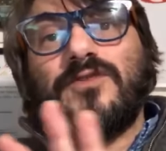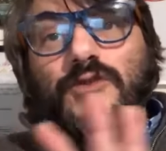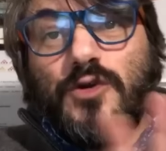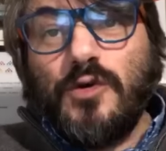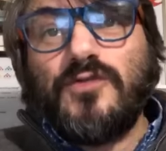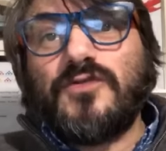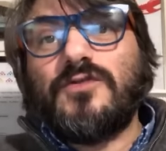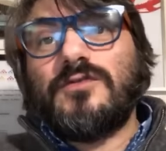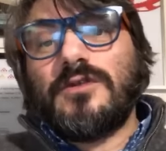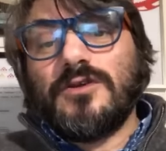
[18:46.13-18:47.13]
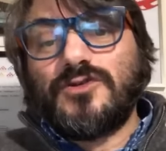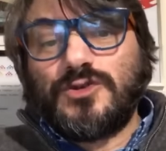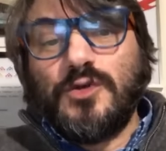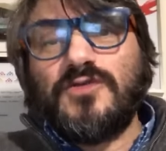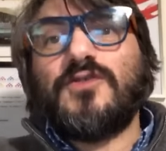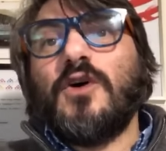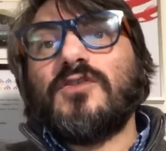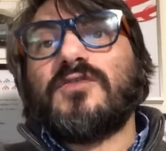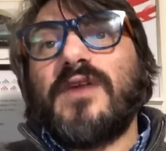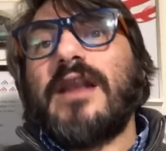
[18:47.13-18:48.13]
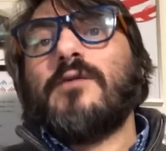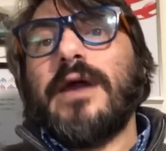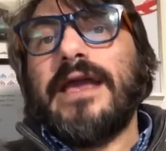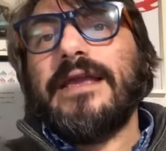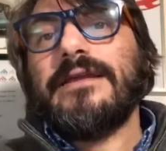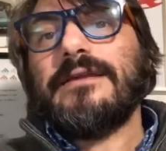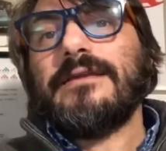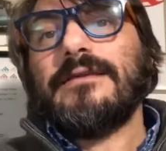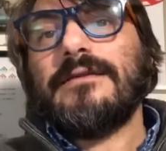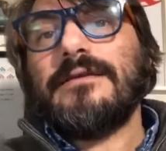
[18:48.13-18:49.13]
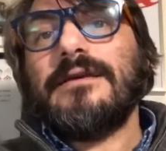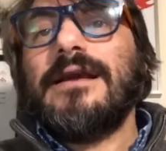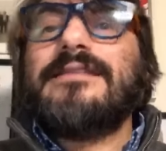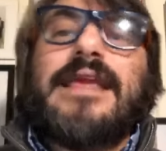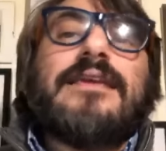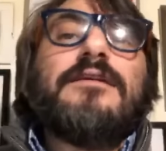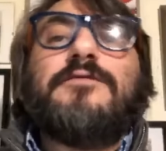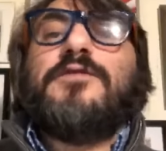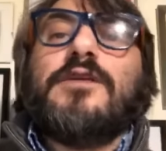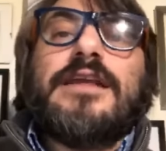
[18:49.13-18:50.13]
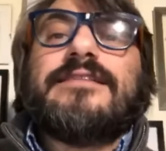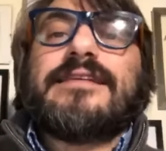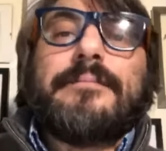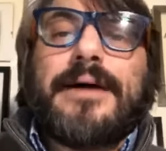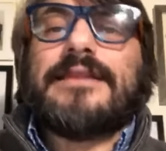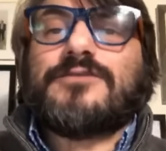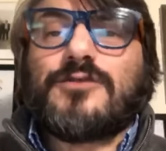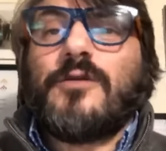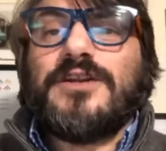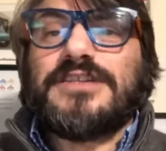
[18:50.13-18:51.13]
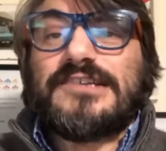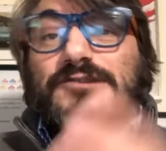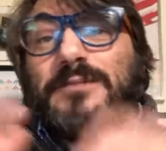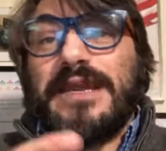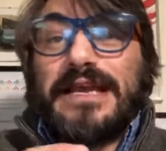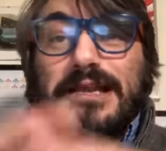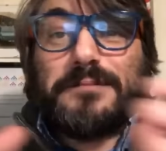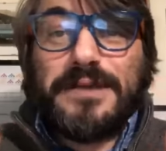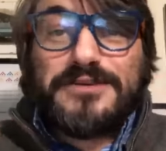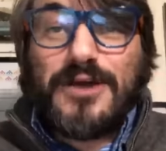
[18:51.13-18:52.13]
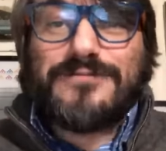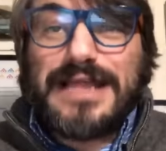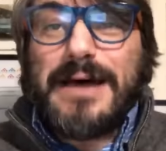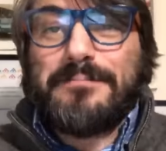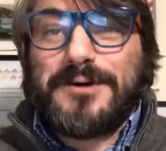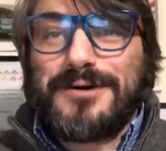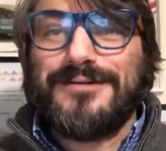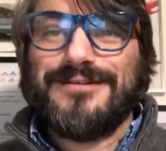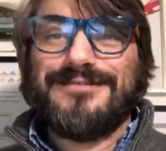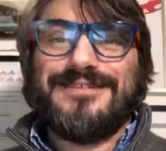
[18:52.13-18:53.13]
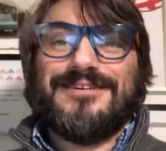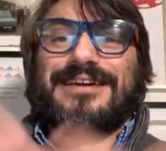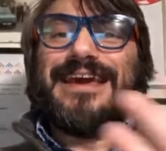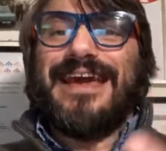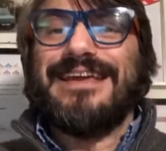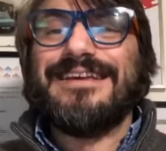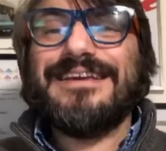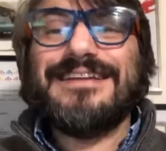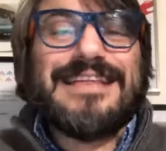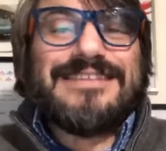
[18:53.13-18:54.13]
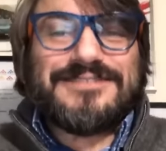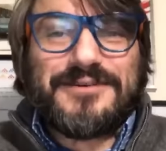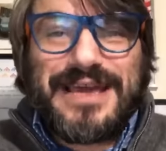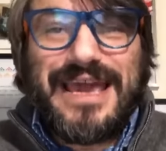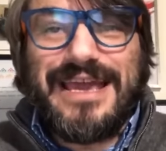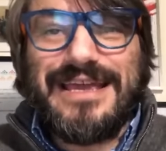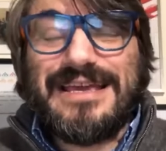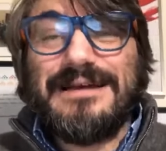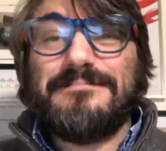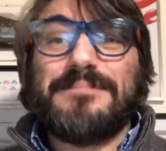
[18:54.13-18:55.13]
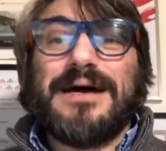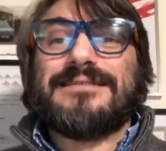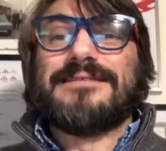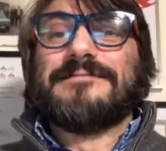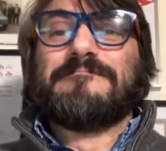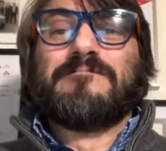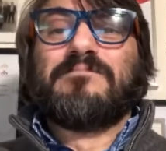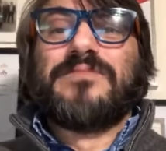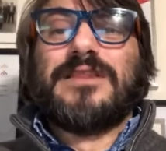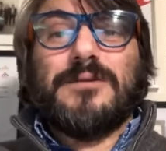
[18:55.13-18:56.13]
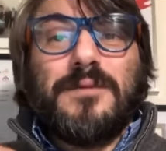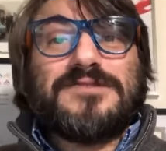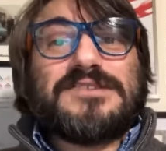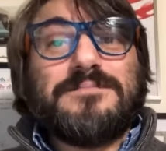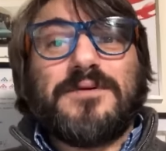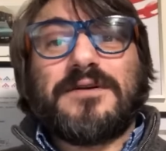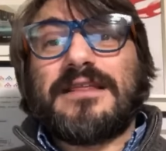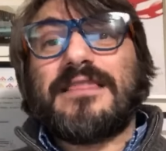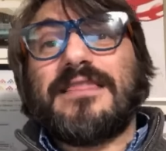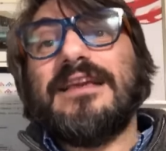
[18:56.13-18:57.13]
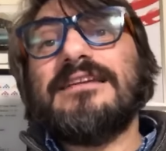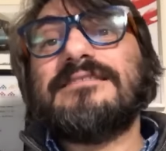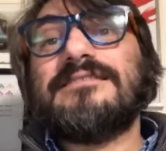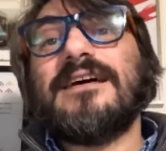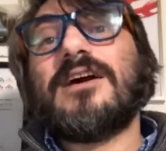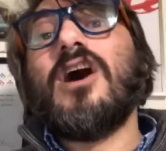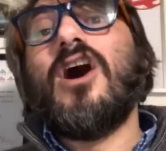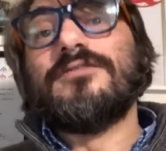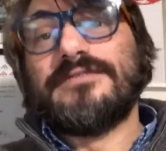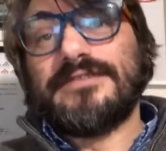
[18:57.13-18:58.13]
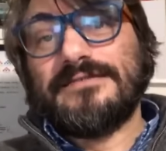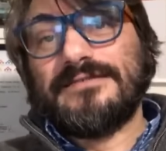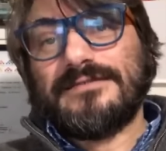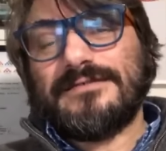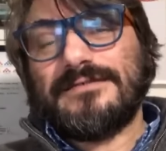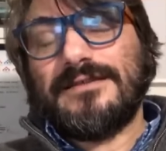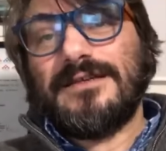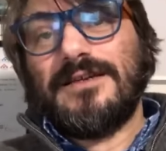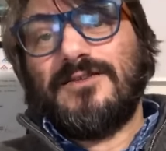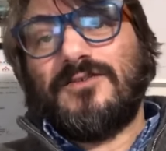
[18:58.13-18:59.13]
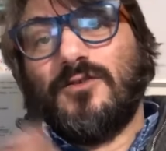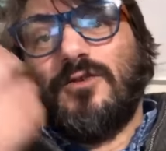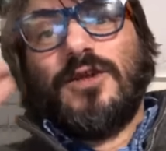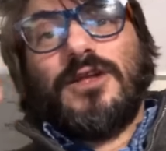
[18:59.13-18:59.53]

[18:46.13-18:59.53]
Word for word: you choose those right away. And then if you need some other drawing just to make a little bit of number, okay, that's okay. But the most important thing is the content. So